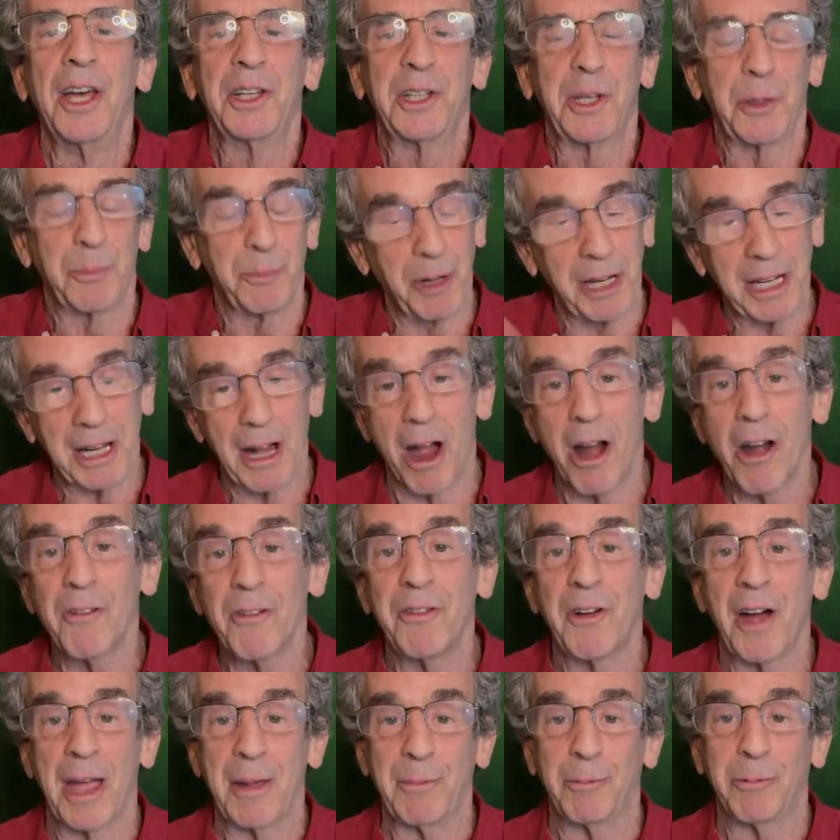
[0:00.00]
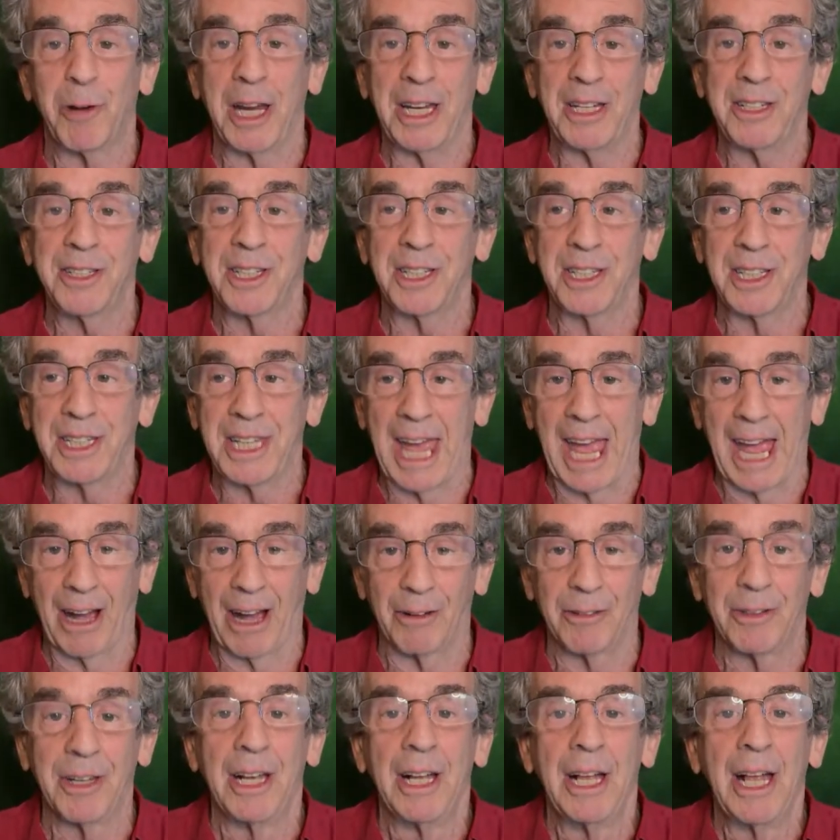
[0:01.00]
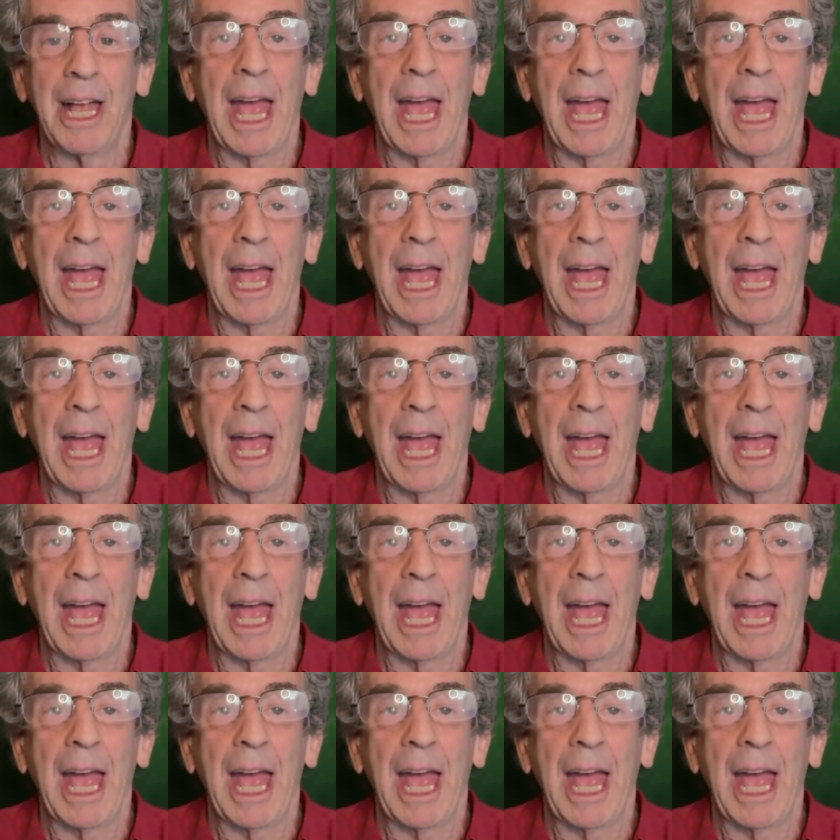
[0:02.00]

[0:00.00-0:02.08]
to bring our vibration down